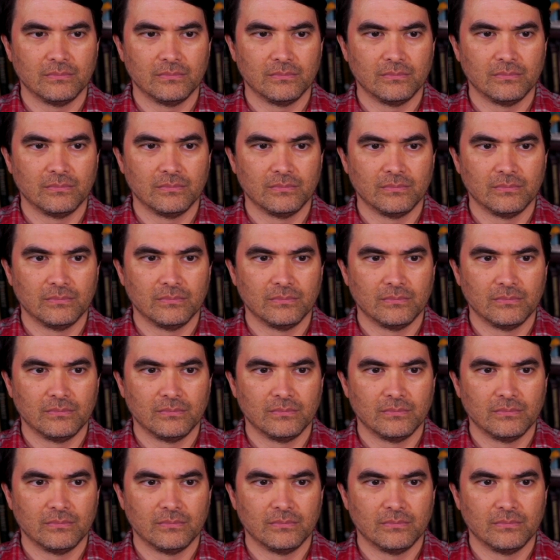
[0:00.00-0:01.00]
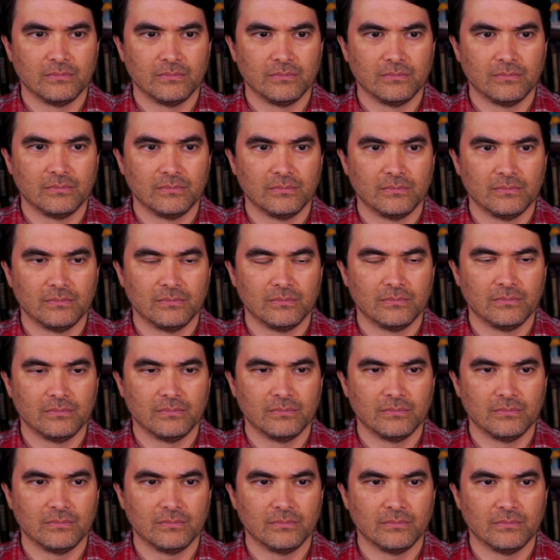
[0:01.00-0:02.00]

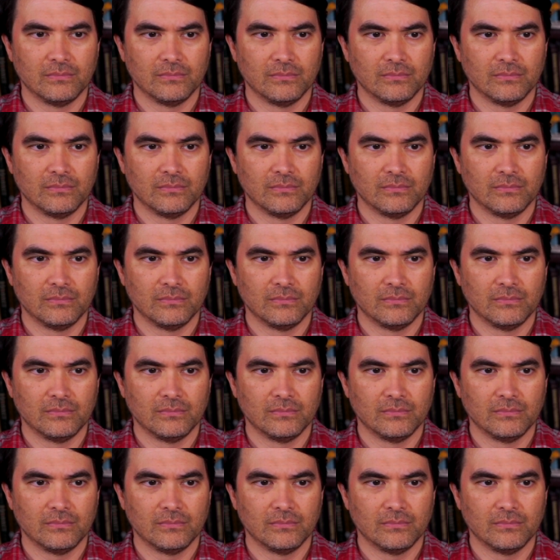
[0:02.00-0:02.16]
The person shown says nothing.